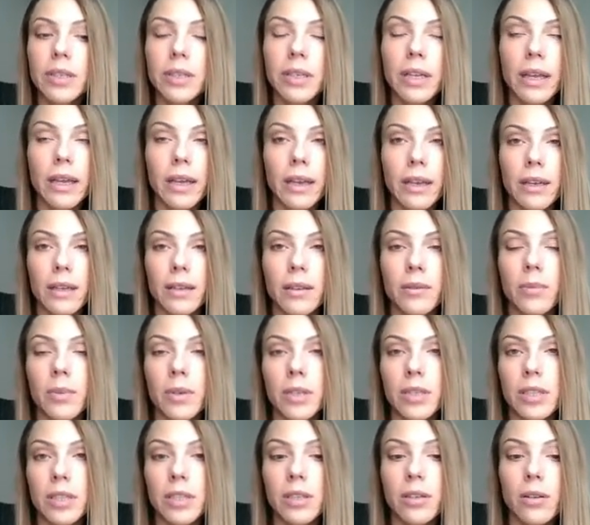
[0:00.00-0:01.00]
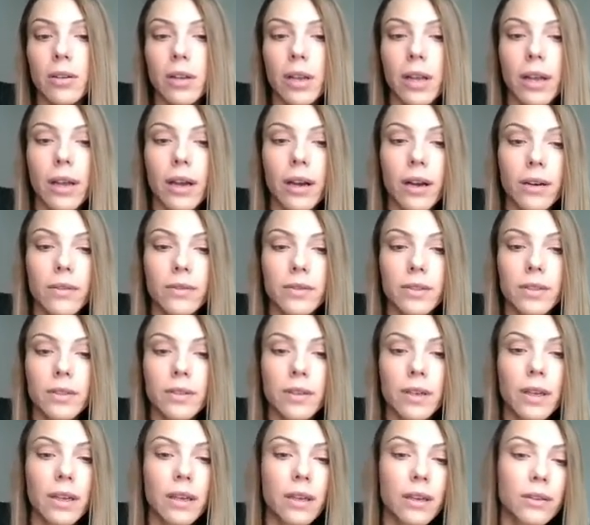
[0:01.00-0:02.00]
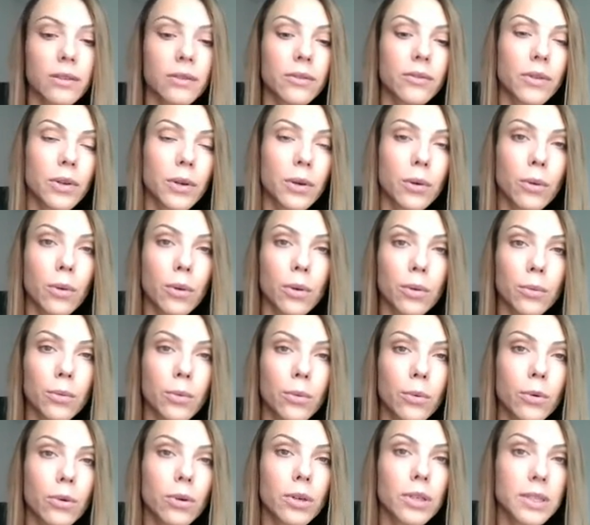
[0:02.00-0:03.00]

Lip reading: and particularly after the end of the Cold War,